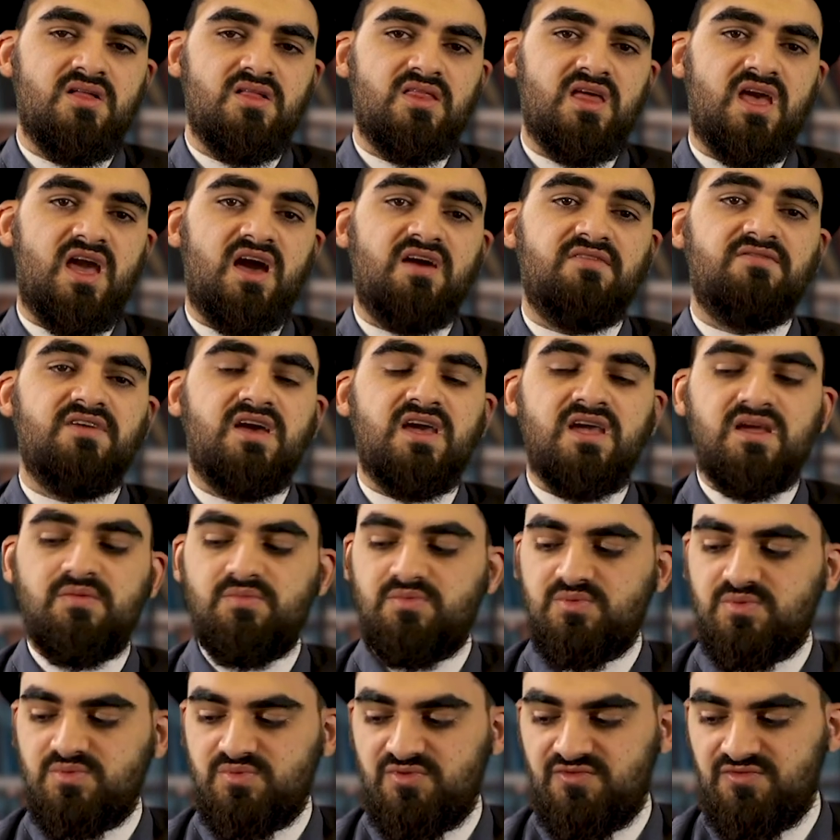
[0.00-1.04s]
they have a
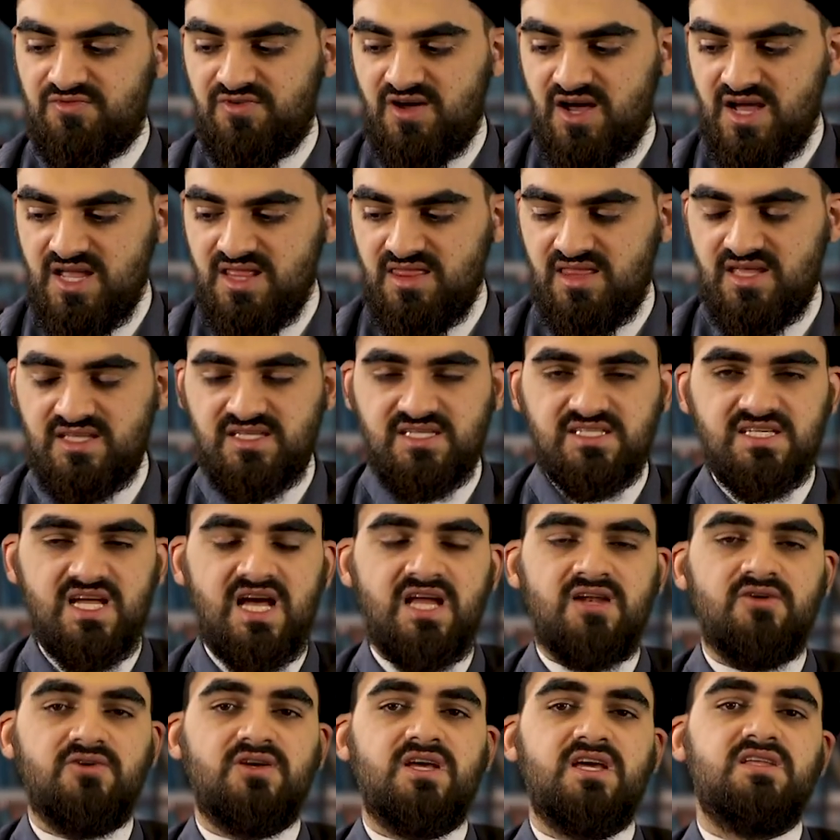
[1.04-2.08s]
fine that is
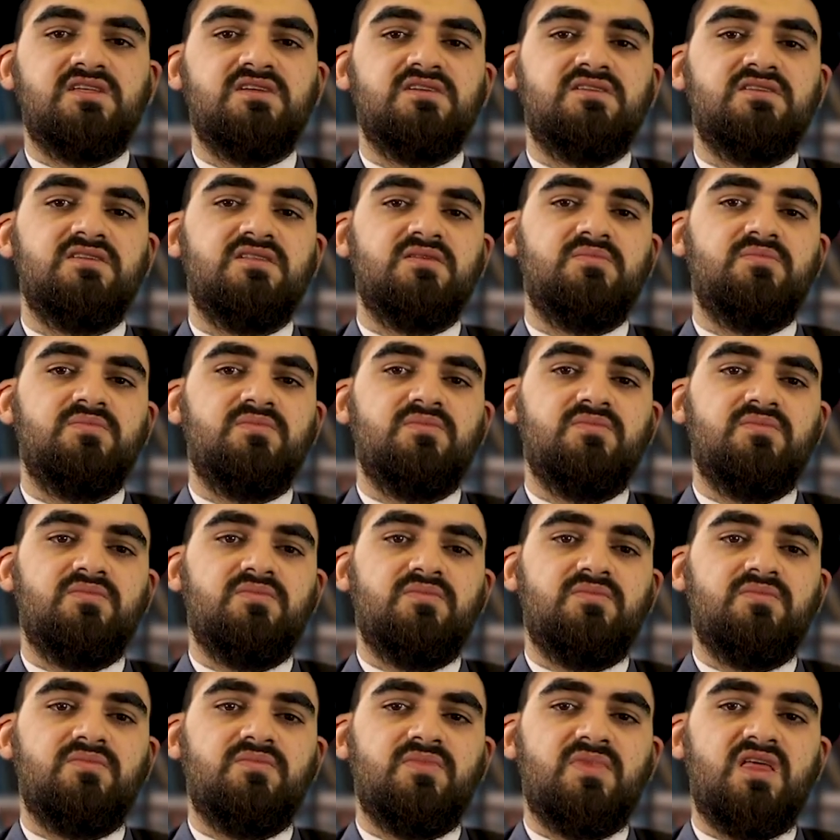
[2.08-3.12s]
allocated to them.
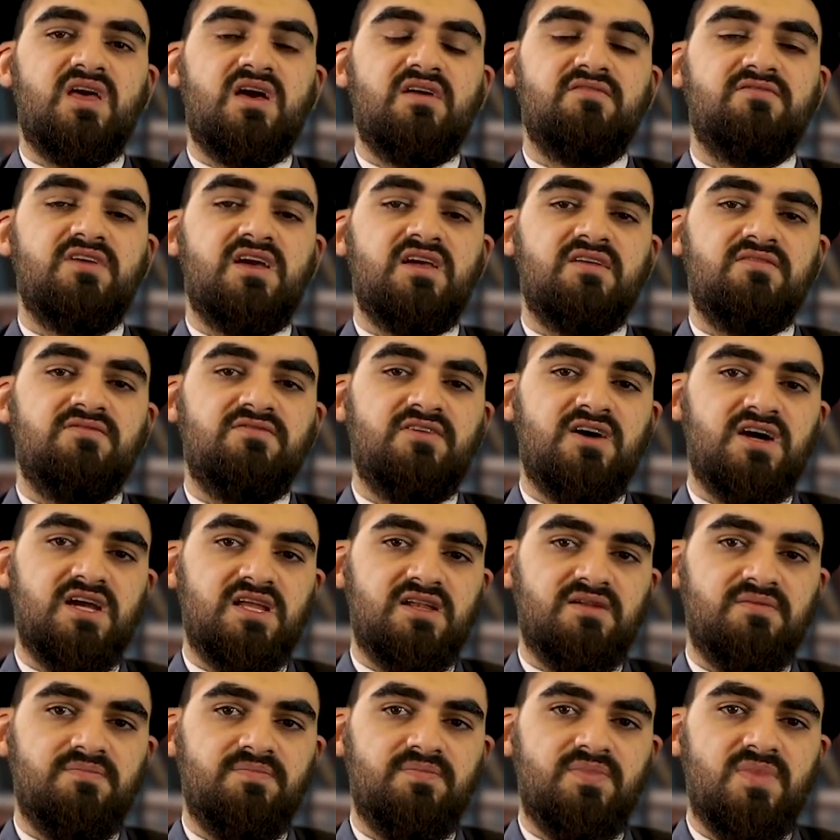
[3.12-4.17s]
They have a
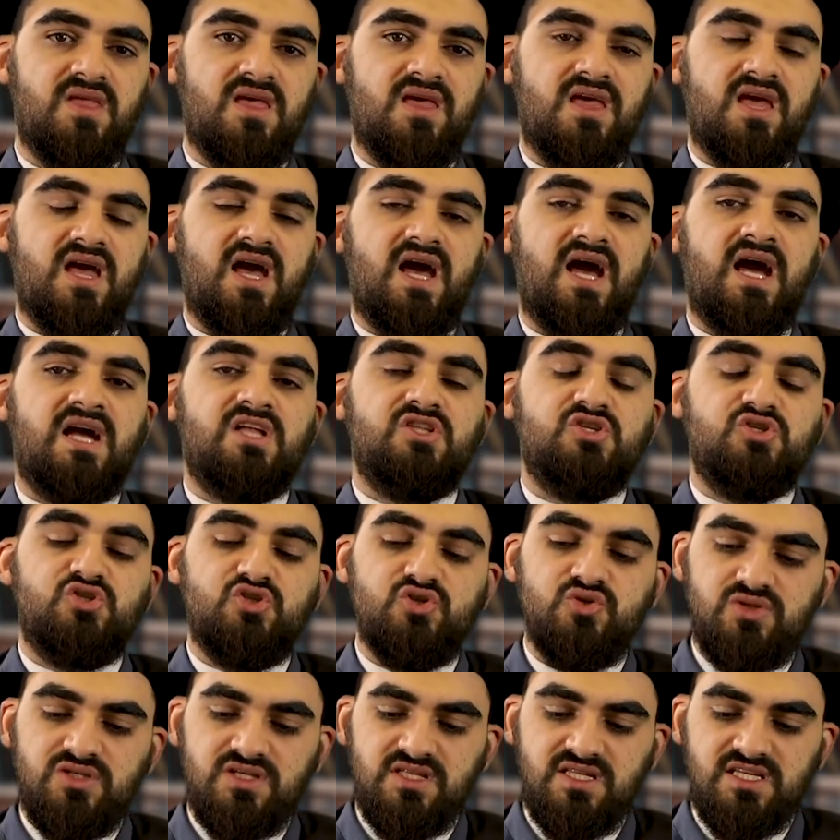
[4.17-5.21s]
fine. And
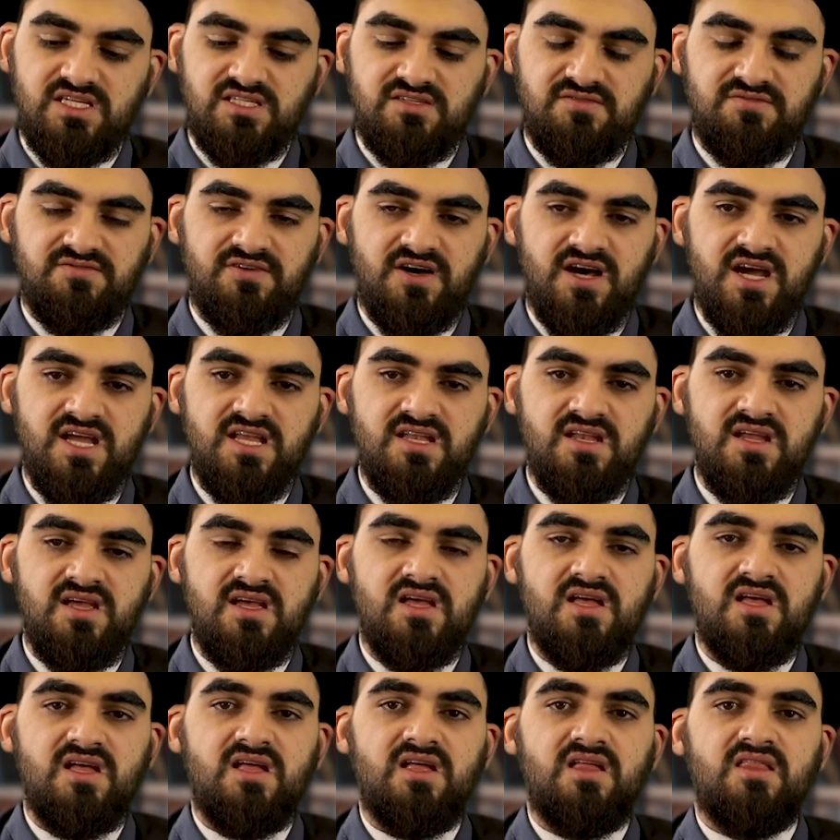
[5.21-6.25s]
due to this fine,
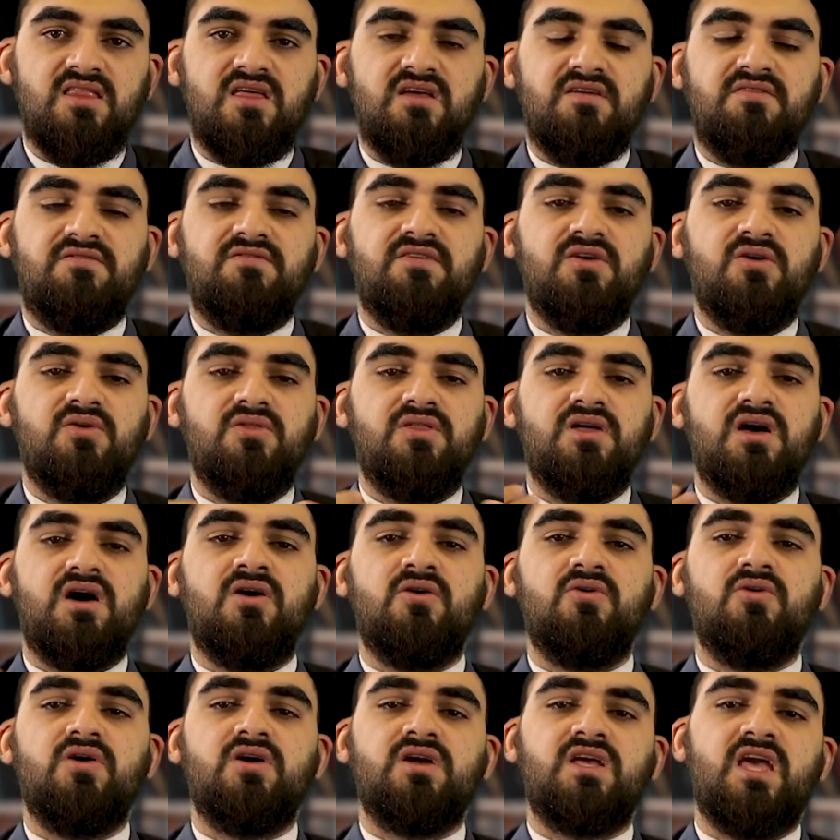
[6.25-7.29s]
they feel that,
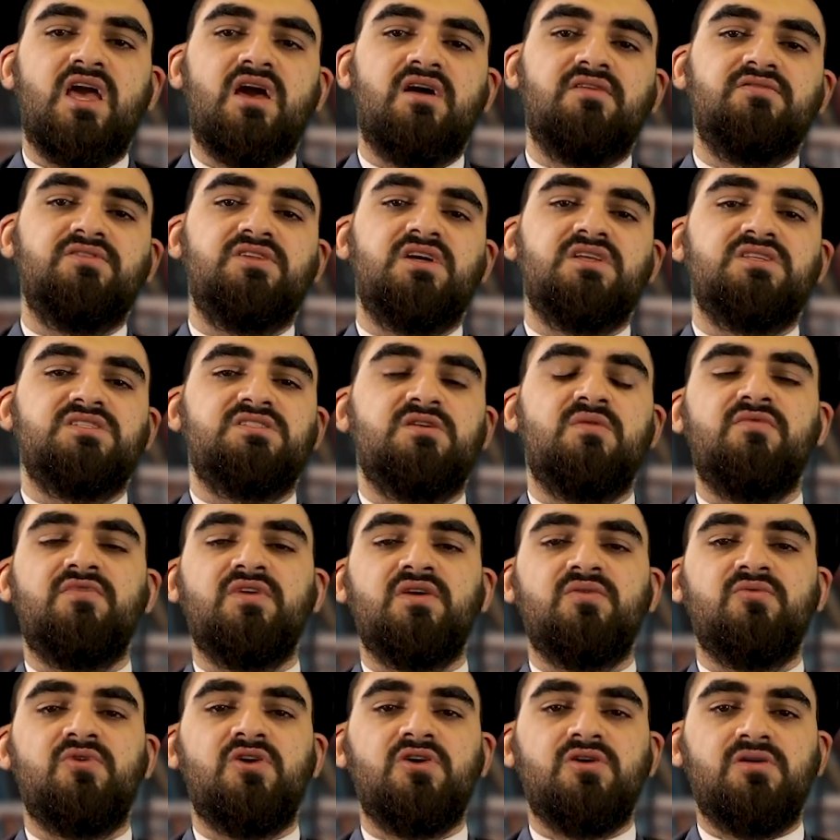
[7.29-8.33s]
oh, okay, I've done
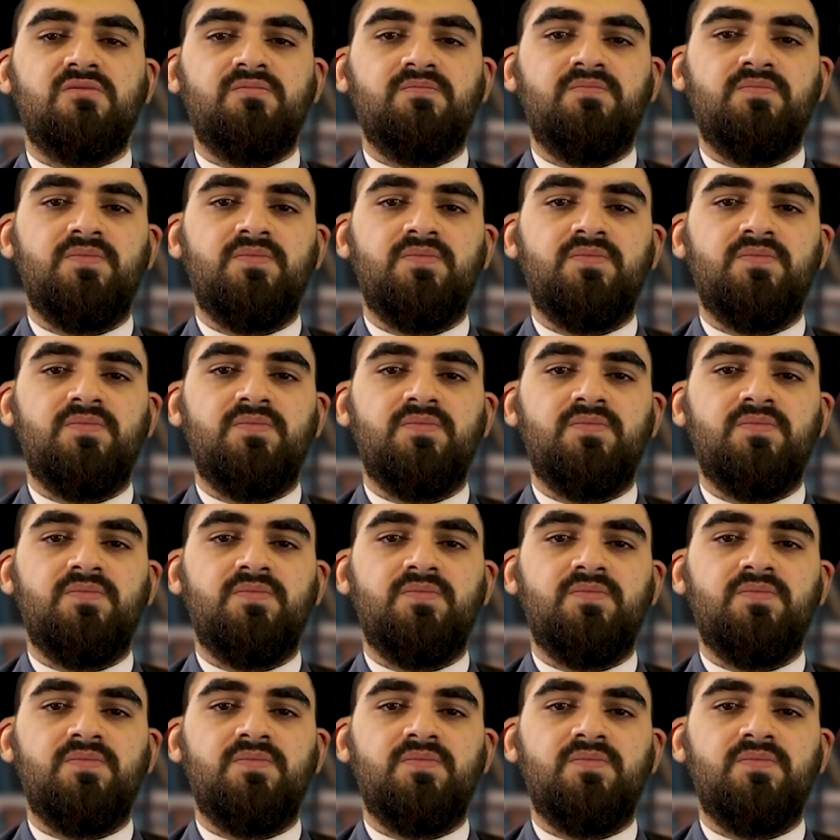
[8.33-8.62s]
something wrong.